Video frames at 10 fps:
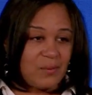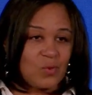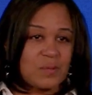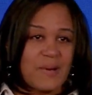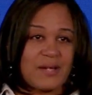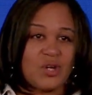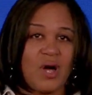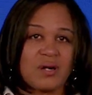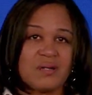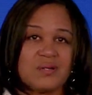with my
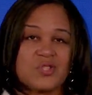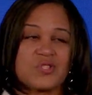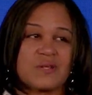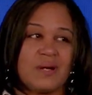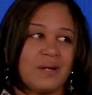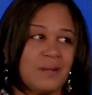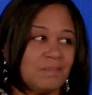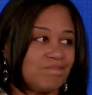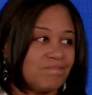daughters, um,